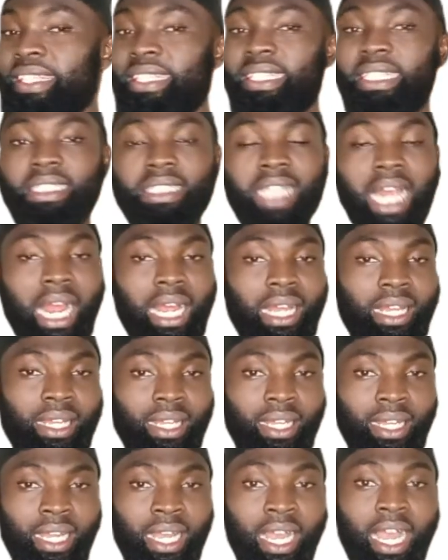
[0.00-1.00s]
the teacher,
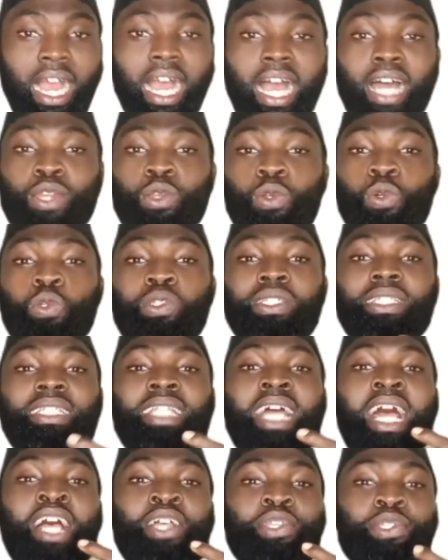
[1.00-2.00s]

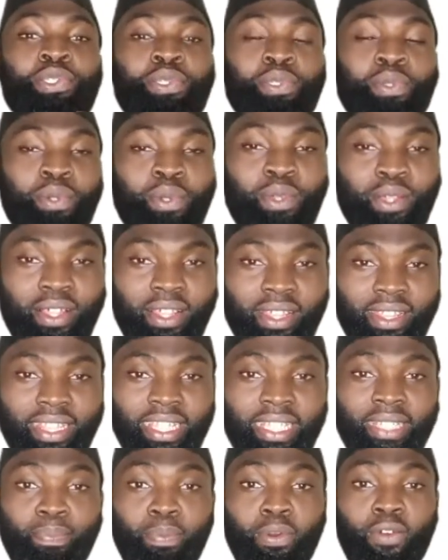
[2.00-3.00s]
al-ustazu,
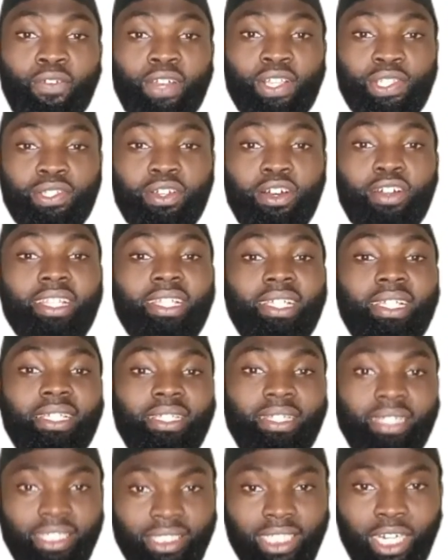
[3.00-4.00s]
the professor or
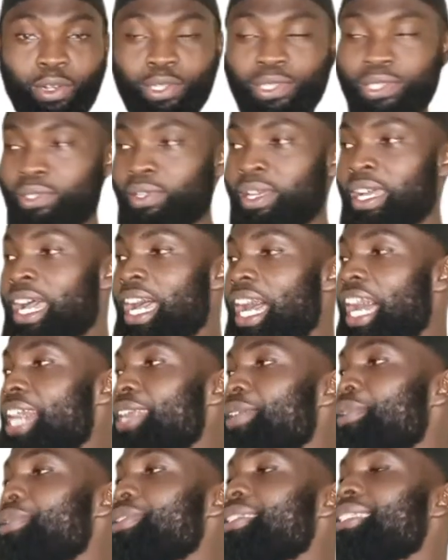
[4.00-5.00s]
the teacher also,
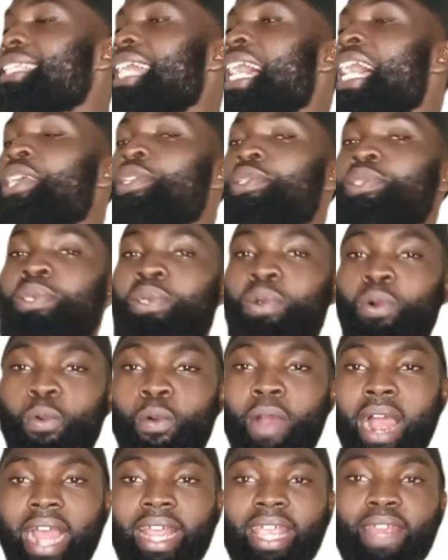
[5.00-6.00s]
al-ustazu,
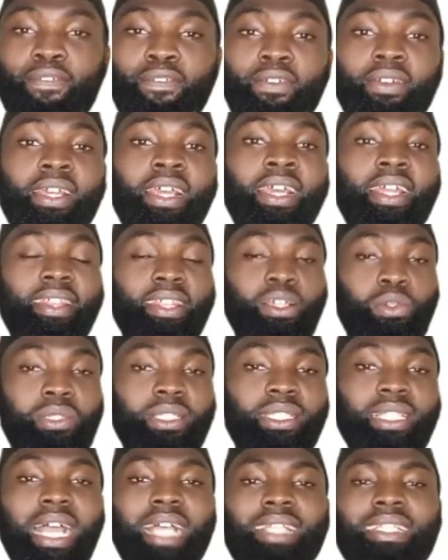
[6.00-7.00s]
waqifun, the
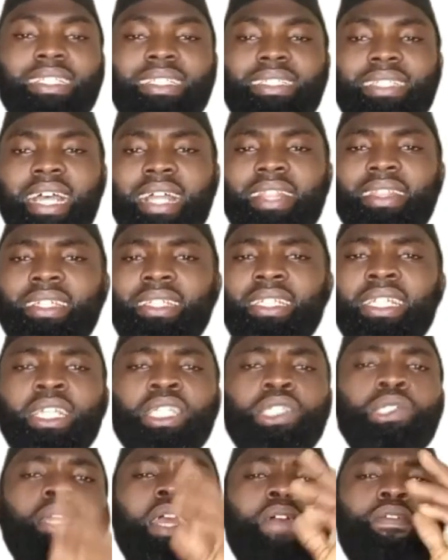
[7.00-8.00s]
ustaz is standing.
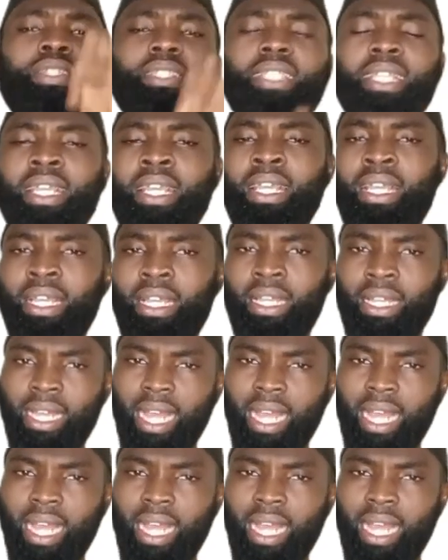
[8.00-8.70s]
You can also say